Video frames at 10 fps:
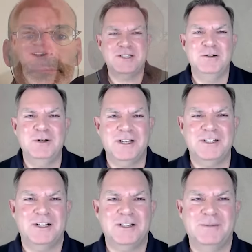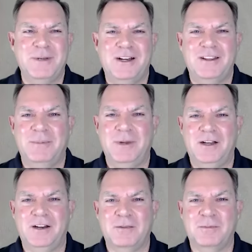As you and I talked about at the
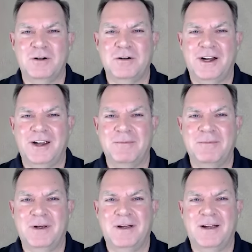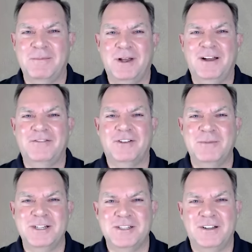beginning of the program, I'm going to
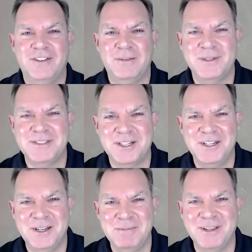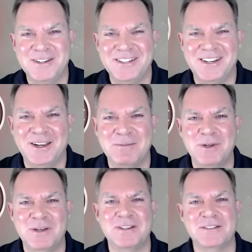offer myself up as a guinea pig today
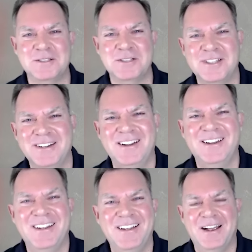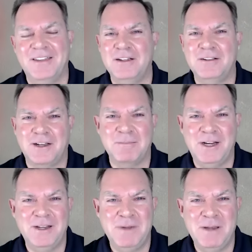because I think, like
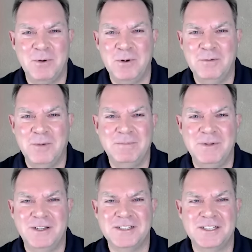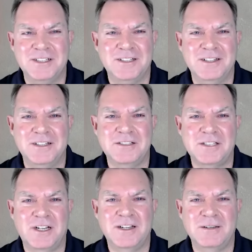many people who might be listening to
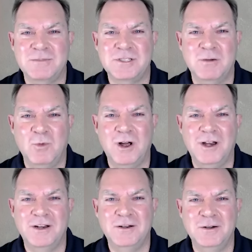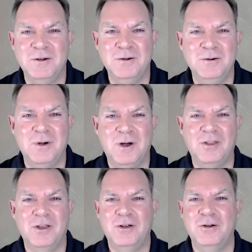this, I am someone who,
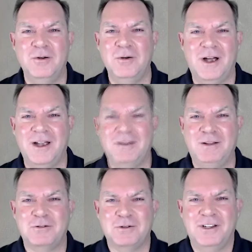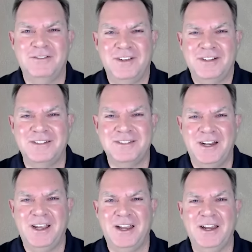although I look really fit
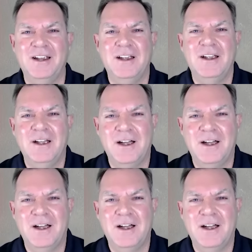today,